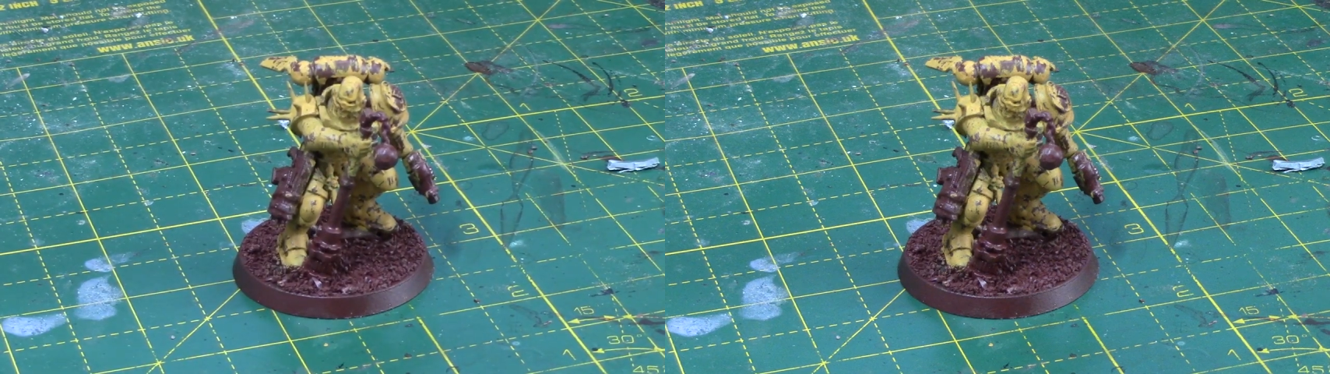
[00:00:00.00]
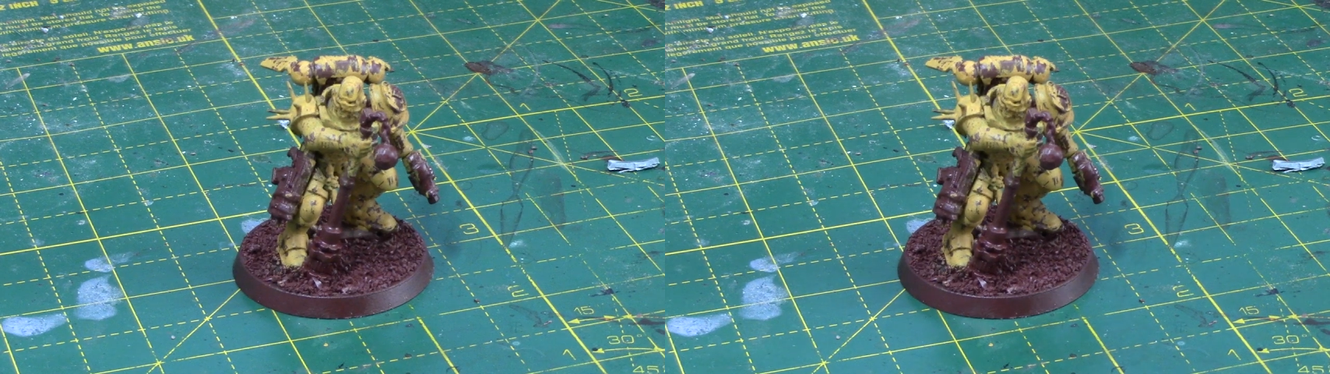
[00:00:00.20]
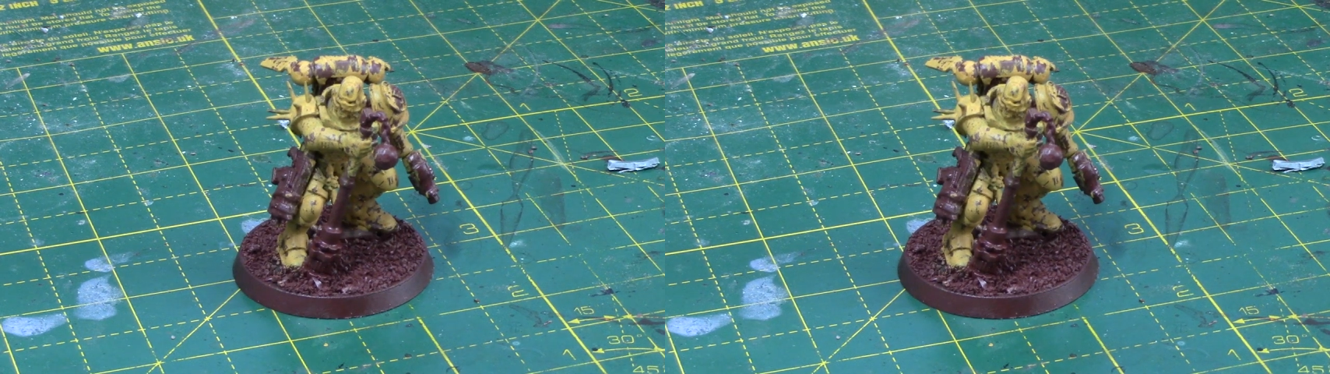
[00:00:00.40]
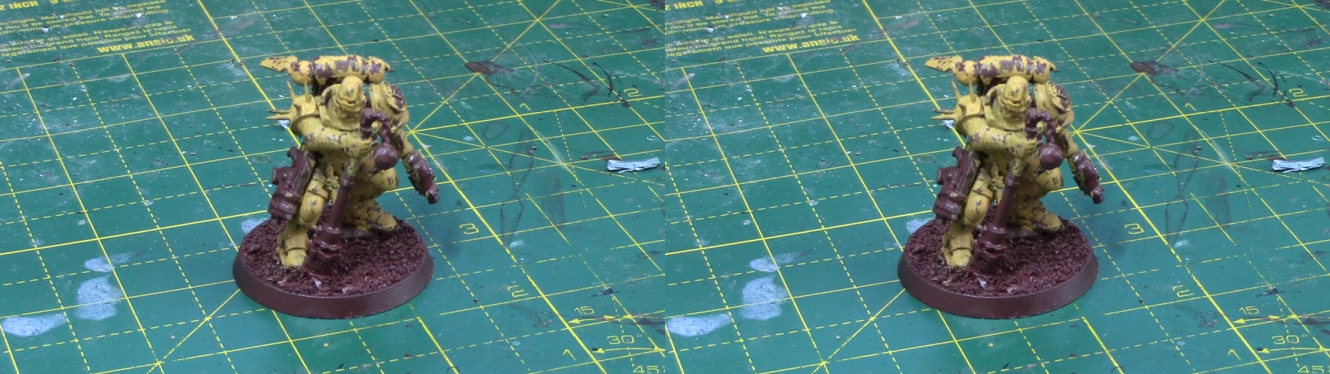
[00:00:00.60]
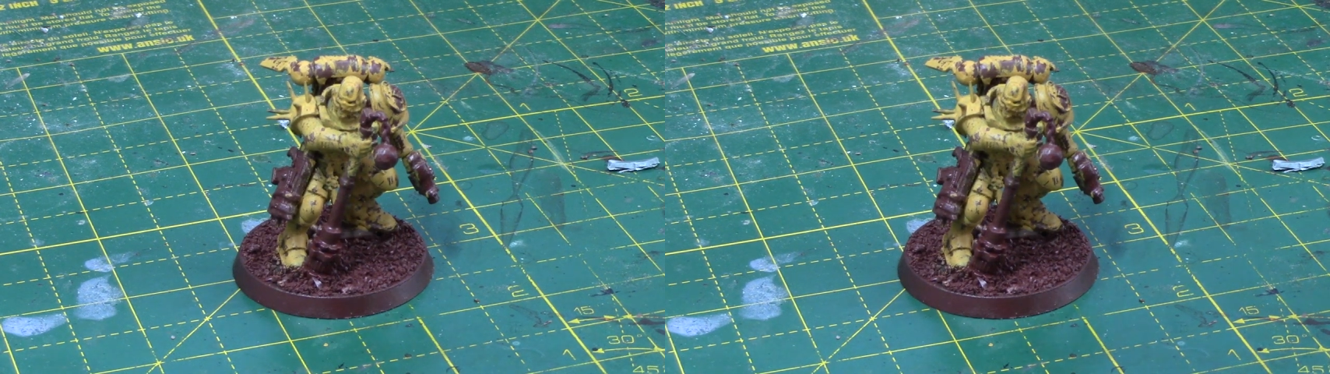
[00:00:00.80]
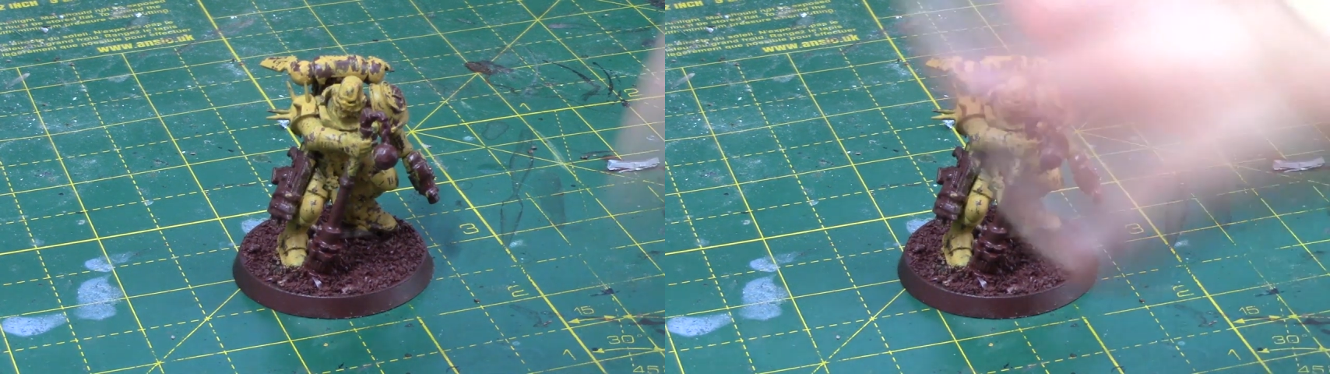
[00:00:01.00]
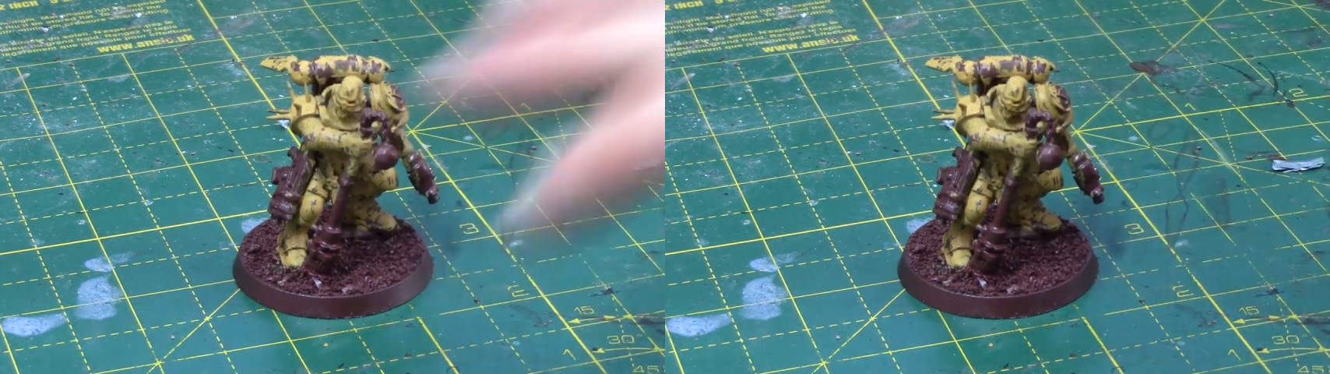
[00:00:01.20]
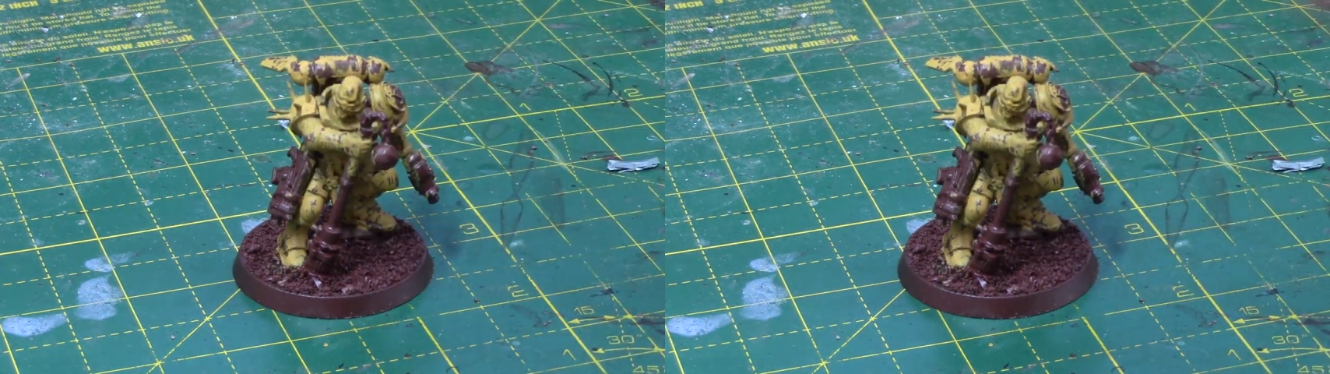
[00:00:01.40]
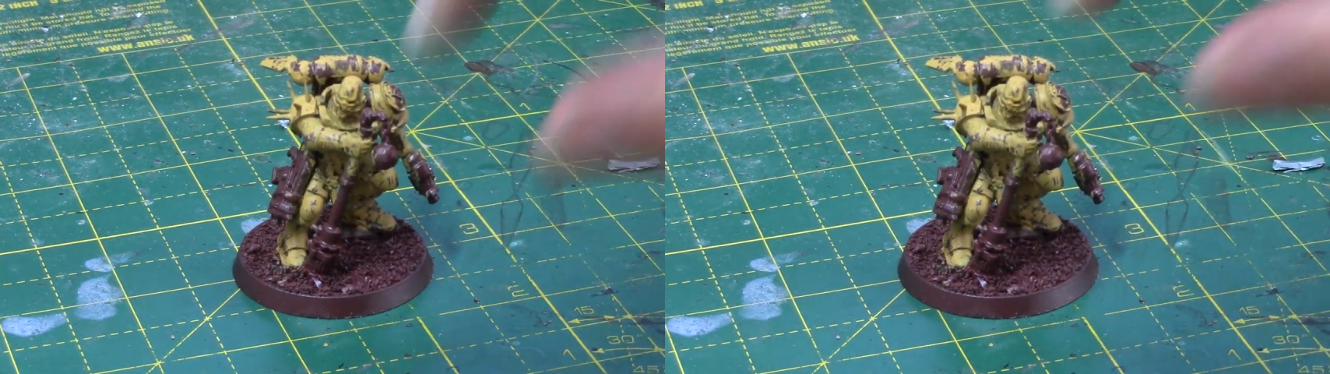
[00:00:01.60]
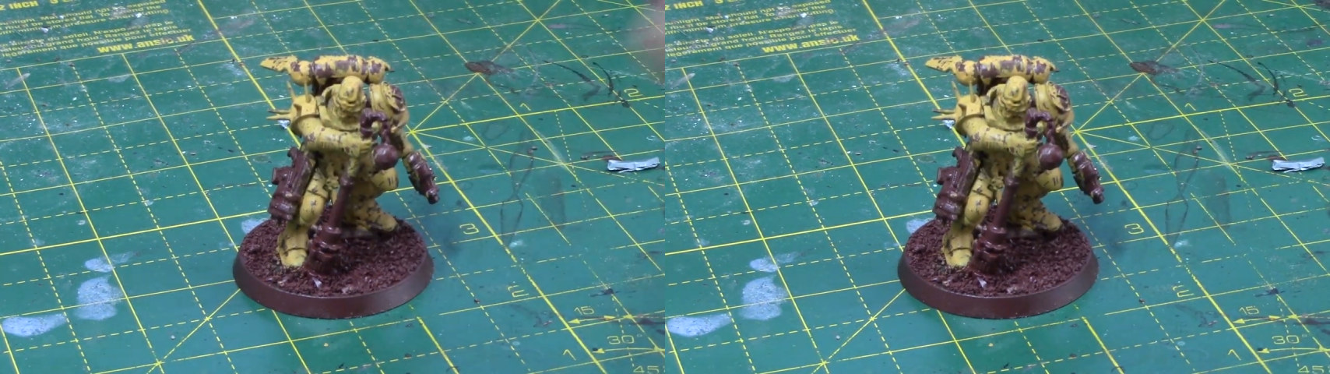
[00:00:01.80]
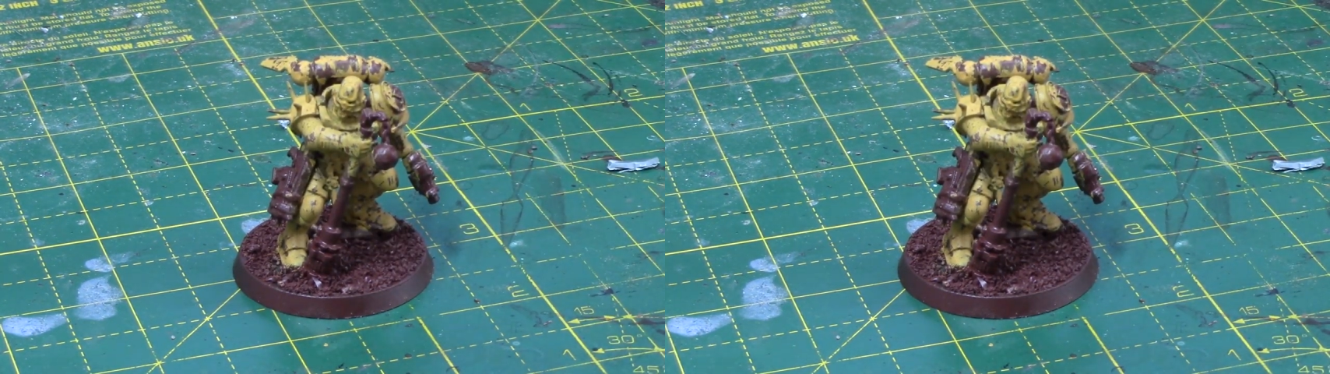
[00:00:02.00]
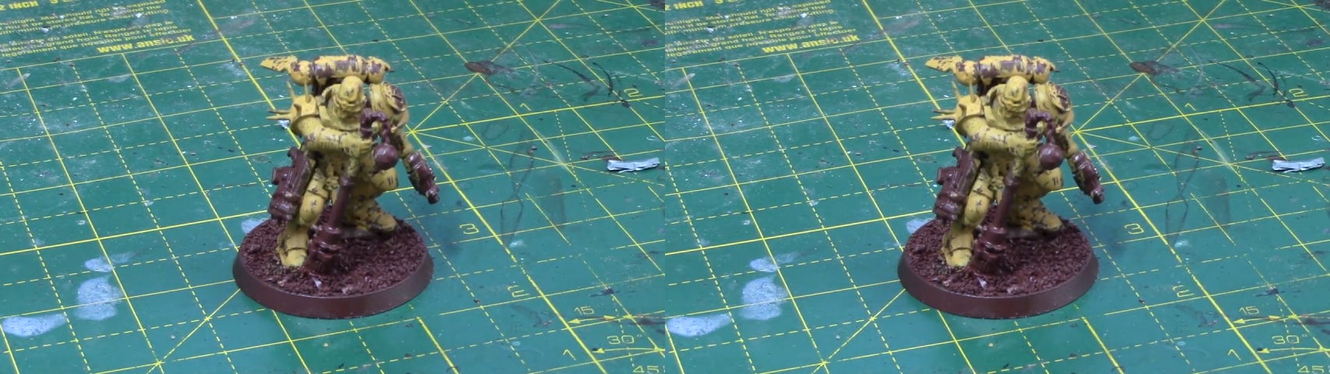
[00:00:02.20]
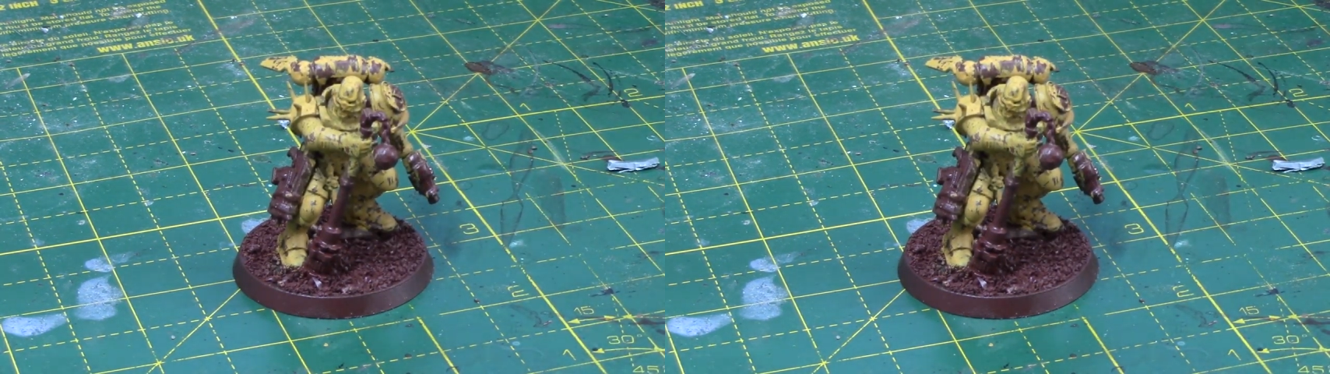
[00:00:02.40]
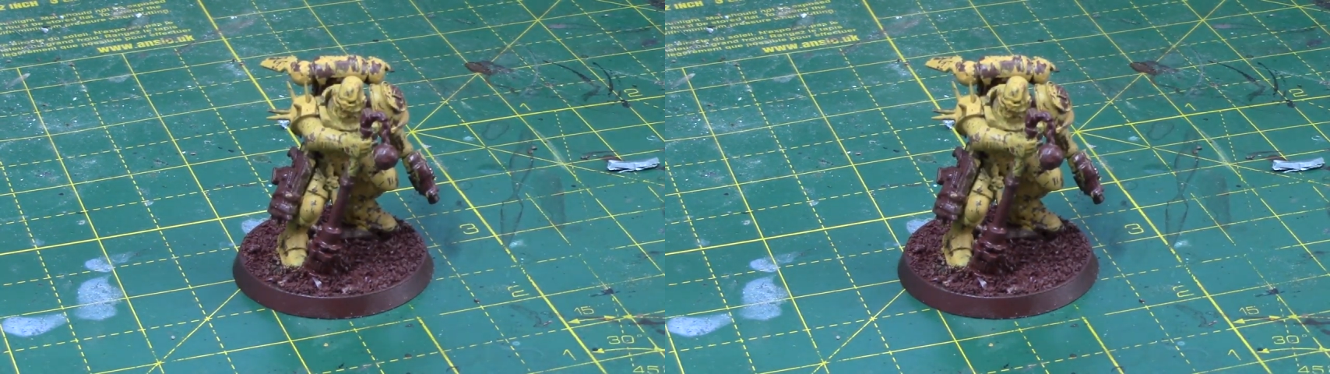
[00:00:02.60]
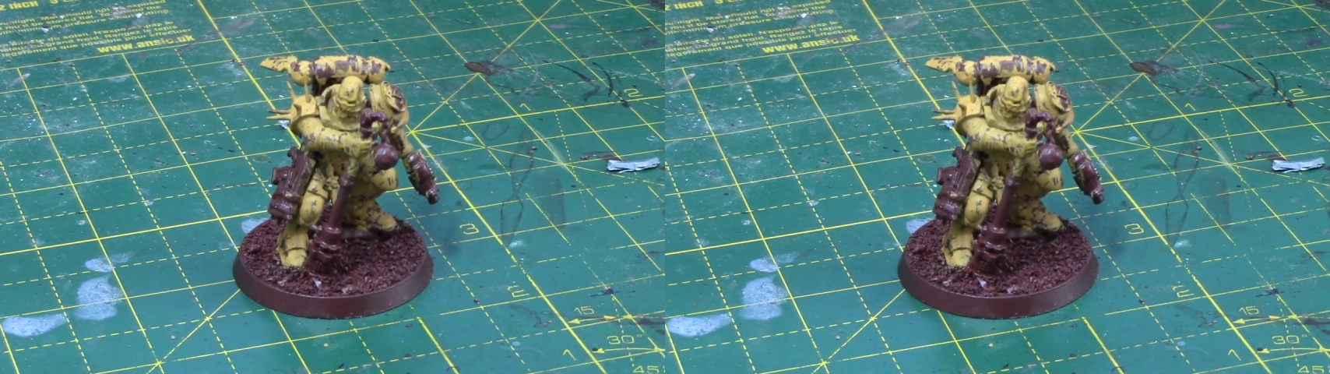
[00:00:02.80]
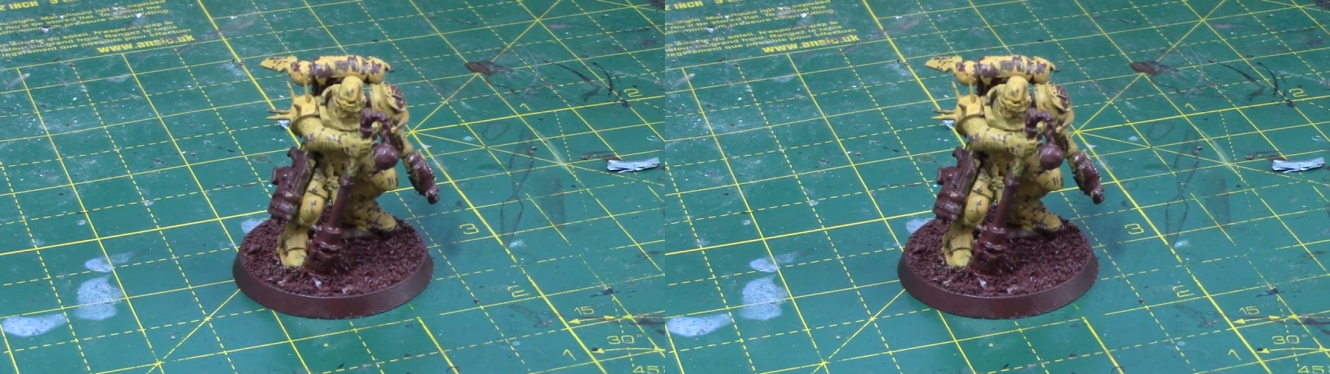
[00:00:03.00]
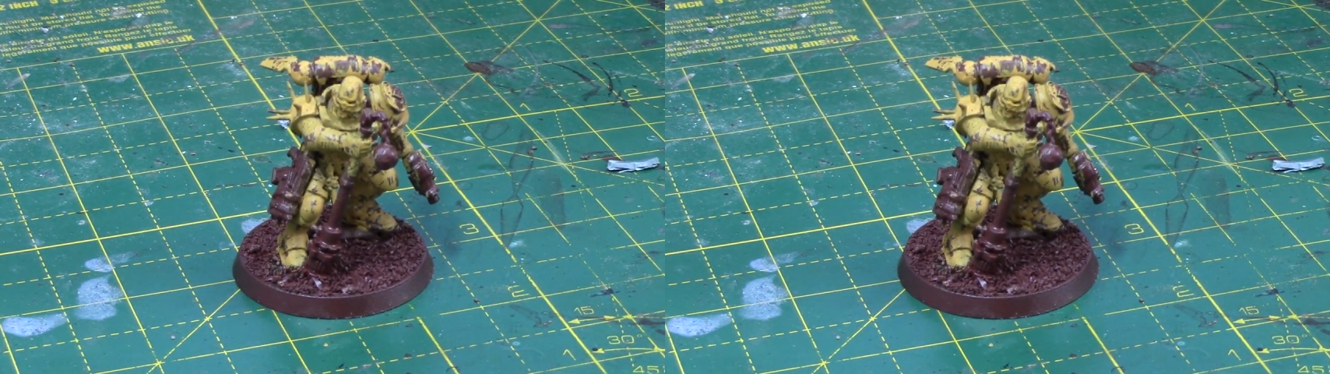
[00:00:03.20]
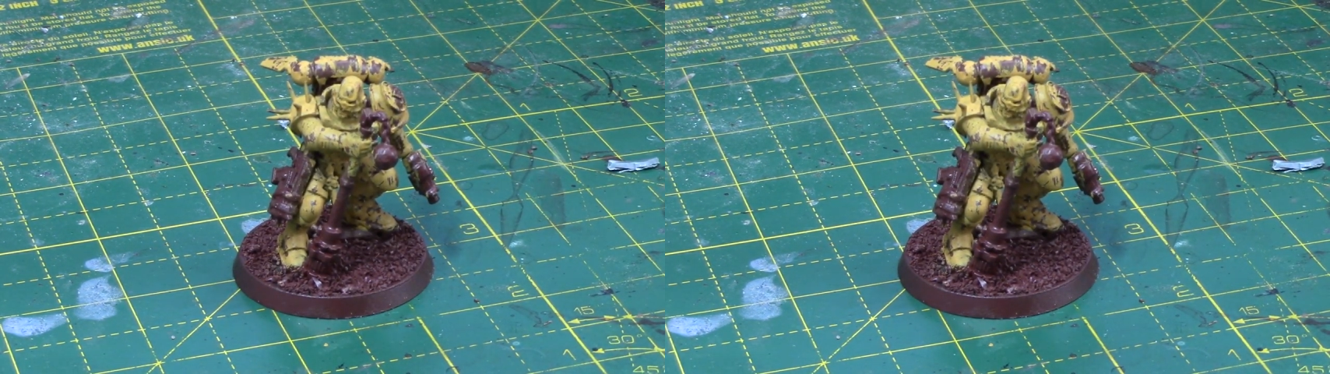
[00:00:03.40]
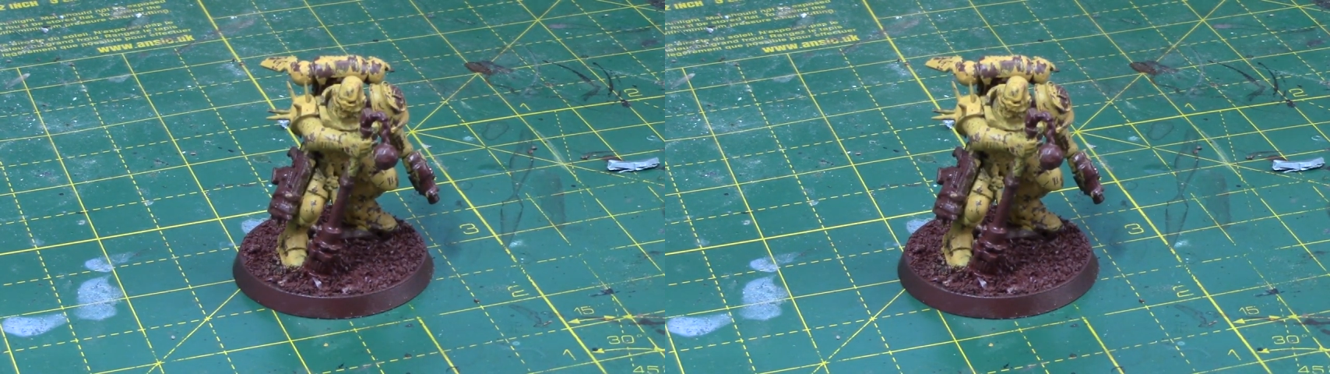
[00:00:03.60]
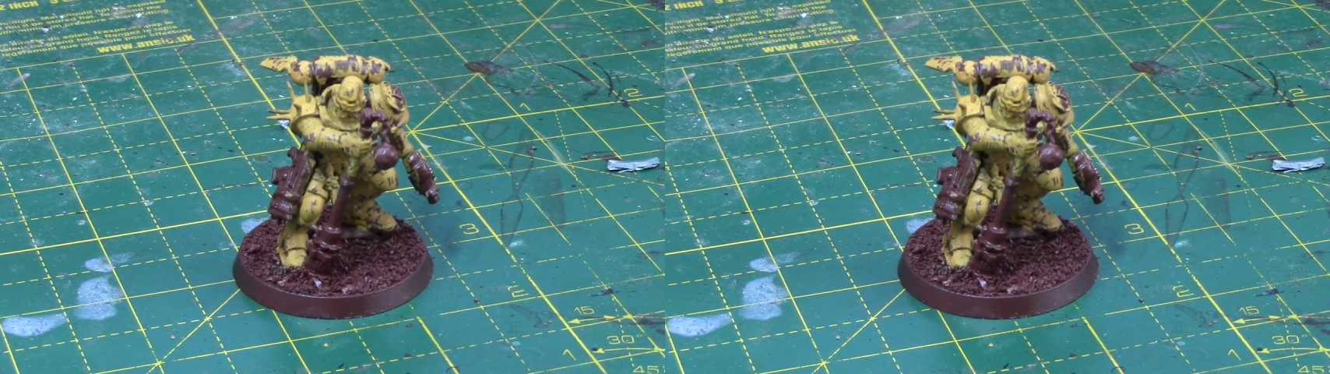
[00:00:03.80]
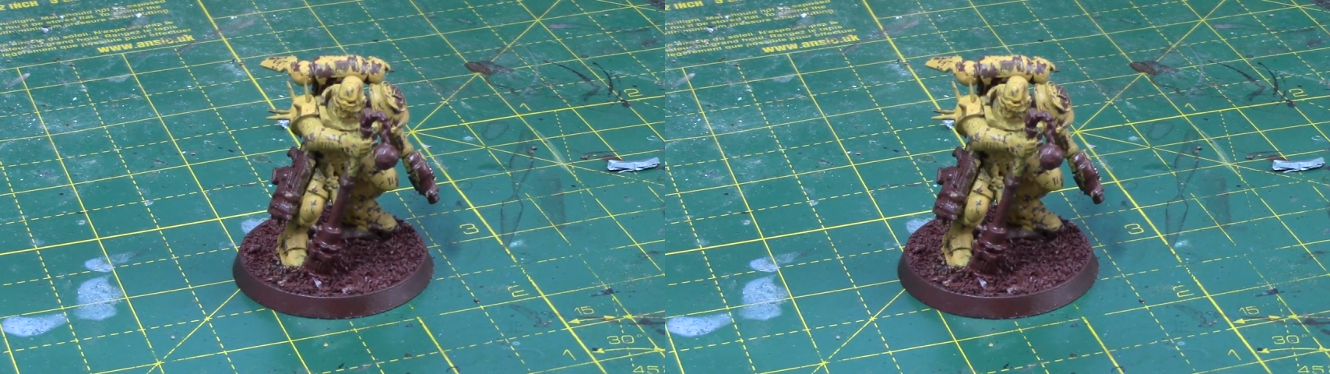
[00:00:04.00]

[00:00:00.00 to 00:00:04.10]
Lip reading: [unreadable: no face in view]